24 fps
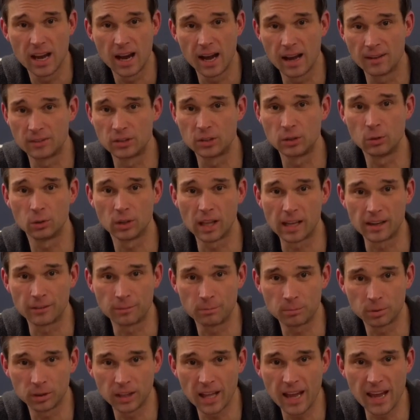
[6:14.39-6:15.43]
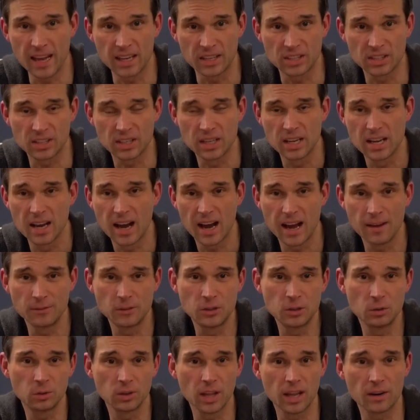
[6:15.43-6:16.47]
I have to do a lot of planks. I have
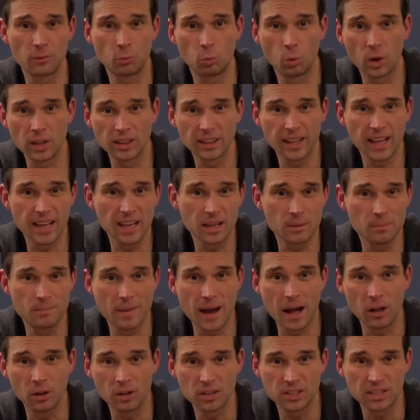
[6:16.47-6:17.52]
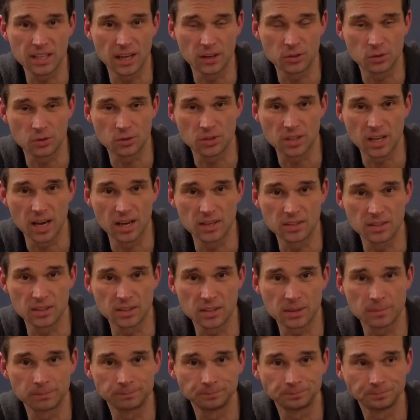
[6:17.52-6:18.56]
to do a lot of one-legged balance
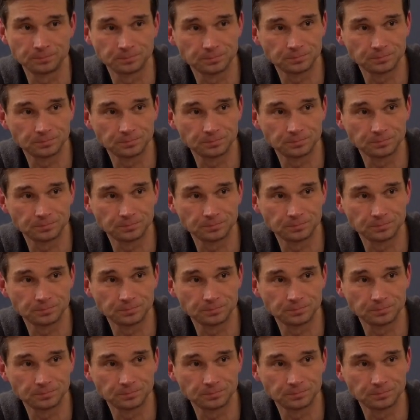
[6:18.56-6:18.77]
exercises.